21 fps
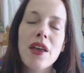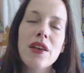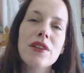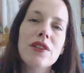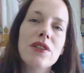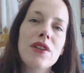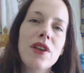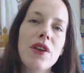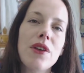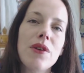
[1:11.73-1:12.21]

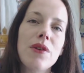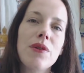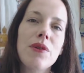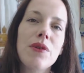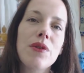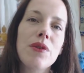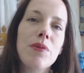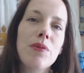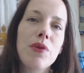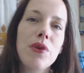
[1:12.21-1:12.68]
So
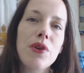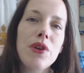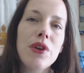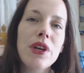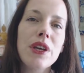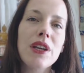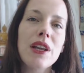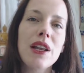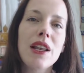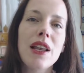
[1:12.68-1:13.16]
the more you
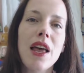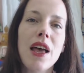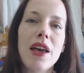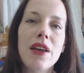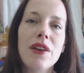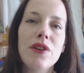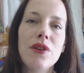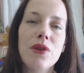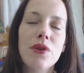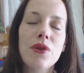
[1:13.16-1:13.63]
can
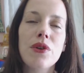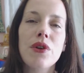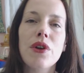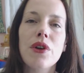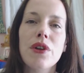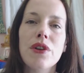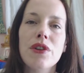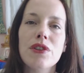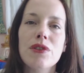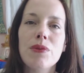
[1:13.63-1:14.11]
align your
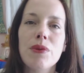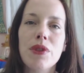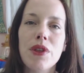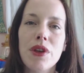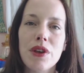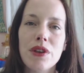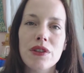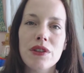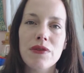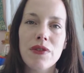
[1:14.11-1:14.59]
goals with
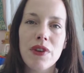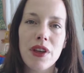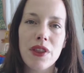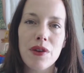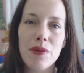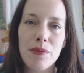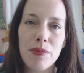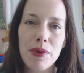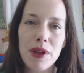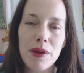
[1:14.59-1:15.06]
those of
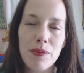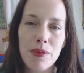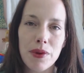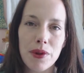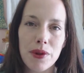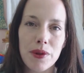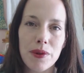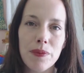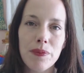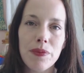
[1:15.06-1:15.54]
other
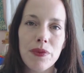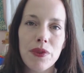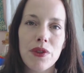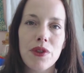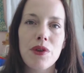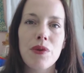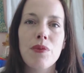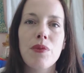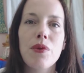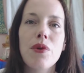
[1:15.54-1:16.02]
people,
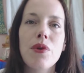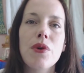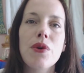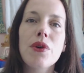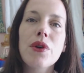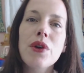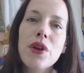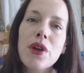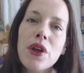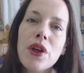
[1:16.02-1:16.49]
the
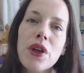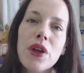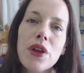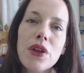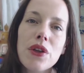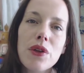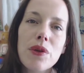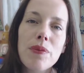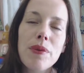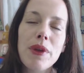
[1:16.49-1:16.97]
more
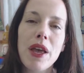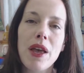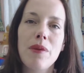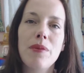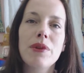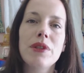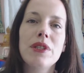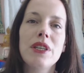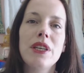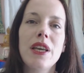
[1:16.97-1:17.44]
you'll be
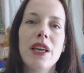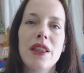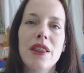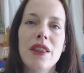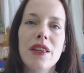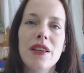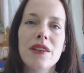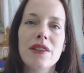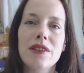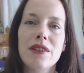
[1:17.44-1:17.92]
able to get
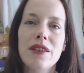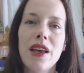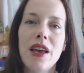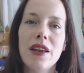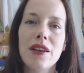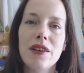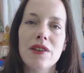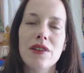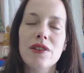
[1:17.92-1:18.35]
things done.